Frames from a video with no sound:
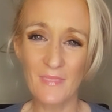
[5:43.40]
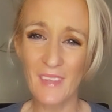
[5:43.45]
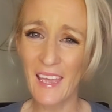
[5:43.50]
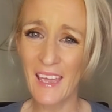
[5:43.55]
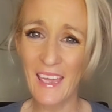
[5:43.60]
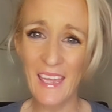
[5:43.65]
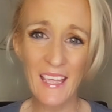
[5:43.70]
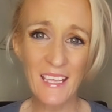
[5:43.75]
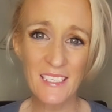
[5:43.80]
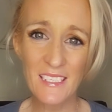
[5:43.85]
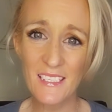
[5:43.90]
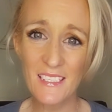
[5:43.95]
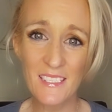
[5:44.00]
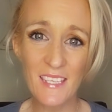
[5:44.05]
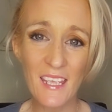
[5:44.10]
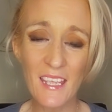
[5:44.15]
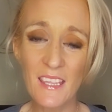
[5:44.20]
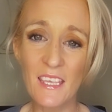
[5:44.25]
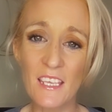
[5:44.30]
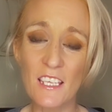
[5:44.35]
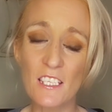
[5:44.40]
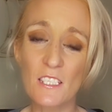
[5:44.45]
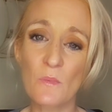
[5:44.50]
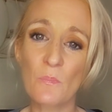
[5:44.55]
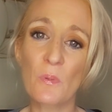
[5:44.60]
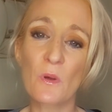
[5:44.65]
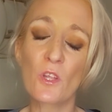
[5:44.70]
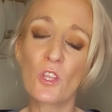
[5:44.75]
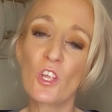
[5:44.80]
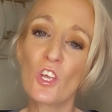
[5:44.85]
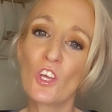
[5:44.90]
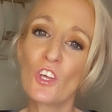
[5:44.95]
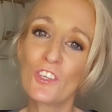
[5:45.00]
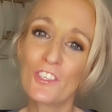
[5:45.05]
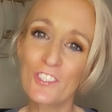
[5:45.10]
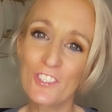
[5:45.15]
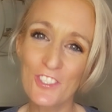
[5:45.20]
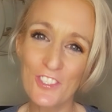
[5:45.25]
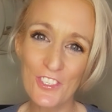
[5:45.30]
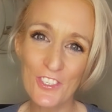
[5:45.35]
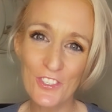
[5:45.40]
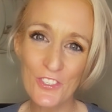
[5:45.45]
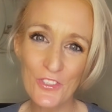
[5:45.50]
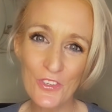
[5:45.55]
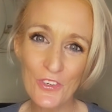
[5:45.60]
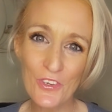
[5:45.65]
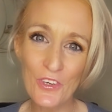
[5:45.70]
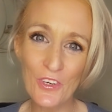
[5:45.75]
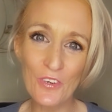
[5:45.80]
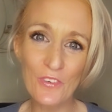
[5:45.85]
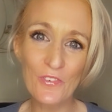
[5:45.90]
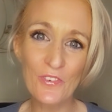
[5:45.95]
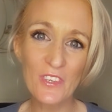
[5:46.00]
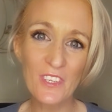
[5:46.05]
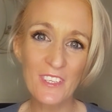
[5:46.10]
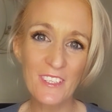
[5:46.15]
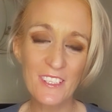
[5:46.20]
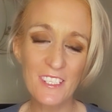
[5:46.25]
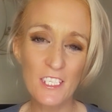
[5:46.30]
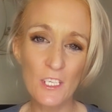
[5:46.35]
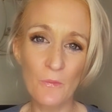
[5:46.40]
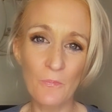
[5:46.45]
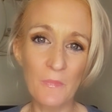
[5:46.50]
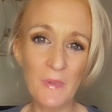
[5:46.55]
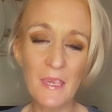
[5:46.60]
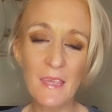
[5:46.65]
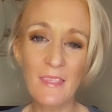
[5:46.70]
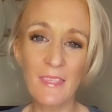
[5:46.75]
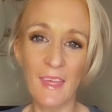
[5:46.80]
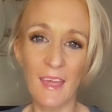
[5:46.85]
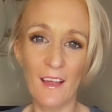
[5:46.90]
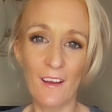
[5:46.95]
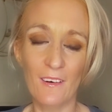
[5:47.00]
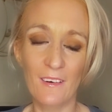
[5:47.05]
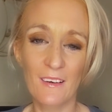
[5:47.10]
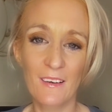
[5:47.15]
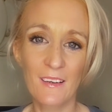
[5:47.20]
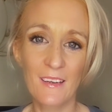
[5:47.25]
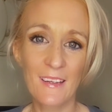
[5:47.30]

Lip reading: I hate to say this, but deserve to be there?